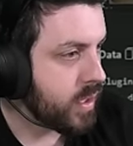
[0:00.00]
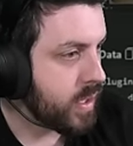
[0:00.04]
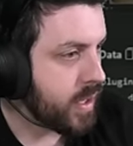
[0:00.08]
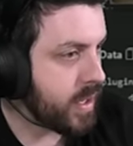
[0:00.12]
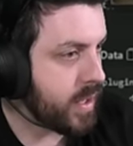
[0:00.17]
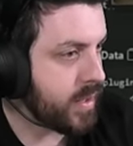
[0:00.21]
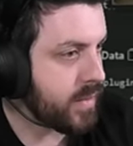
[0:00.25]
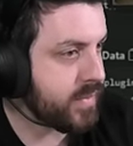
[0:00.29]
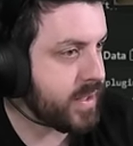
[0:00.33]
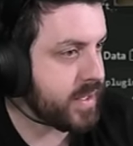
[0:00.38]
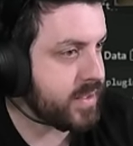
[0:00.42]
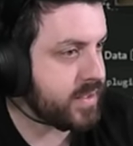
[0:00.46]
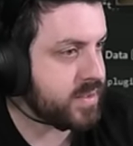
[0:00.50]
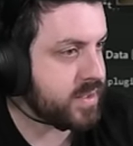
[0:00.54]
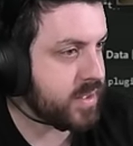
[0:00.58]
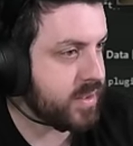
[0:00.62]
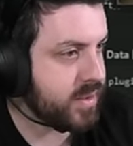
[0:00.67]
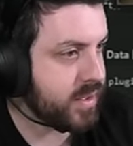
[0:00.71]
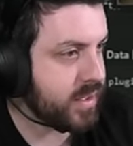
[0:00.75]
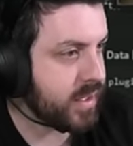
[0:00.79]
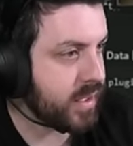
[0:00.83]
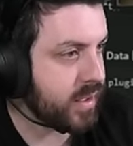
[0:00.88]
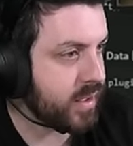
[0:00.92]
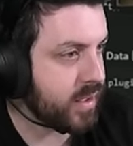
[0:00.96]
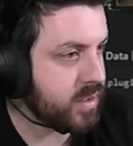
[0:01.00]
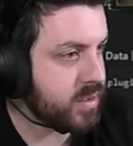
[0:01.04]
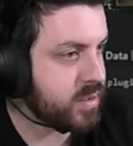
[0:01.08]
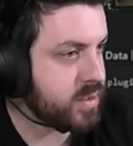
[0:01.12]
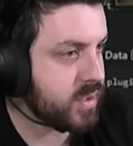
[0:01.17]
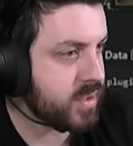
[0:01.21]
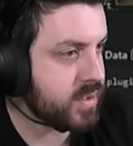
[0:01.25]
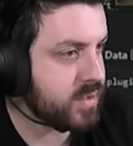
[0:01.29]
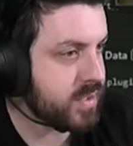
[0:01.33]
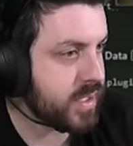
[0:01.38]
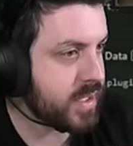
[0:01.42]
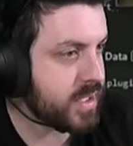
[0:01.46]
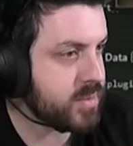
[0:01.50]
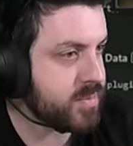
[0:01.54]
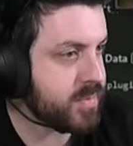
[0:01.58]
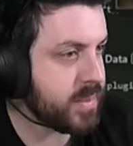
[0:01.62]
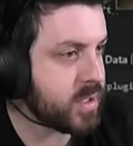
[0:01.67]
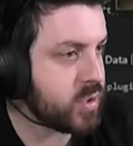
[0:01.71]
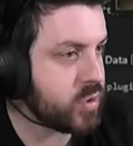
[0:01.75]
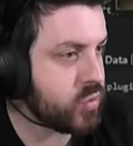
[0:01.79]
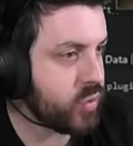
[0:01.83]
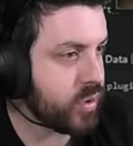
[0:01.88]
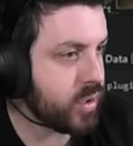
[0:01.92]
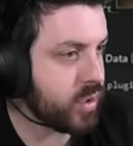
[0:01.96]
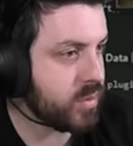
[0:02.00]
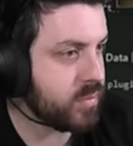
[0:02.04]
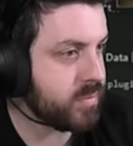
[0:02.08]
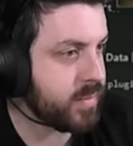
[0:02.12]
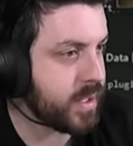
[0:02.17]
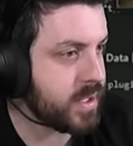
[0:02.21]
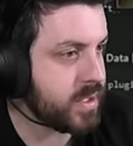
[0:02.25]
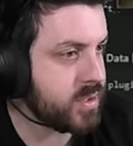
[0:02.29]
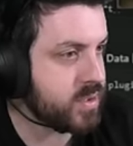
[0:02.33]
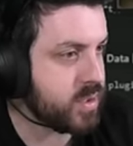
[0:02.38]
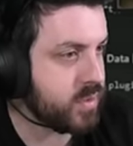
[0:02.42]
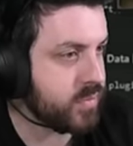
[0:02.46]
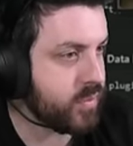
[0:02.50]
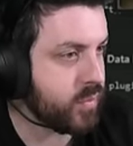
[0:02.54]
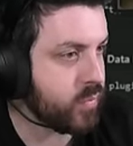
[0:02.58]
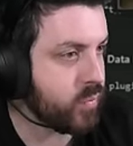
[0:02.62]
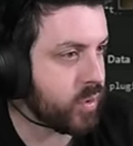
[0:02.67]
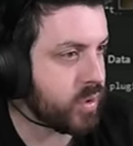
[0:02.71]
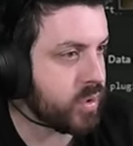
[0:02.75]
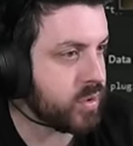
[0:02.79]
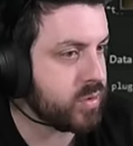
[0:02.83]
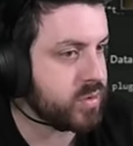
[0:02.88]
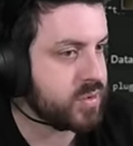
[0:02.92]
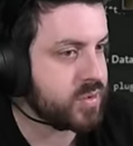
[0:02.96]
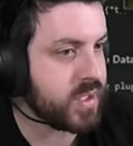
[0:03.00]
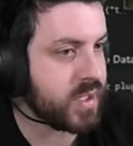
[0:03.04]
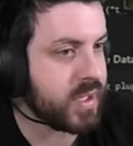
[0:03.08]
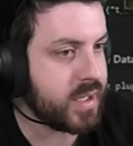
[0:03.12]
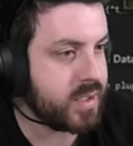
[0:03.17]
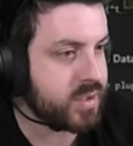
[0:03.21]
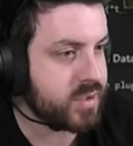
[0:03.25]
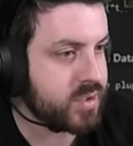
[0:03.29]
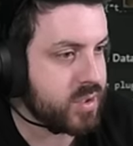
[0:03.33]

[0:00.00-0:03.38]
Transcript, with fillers: That's the thing. It's it's that it's being triggered based off of what you're saying.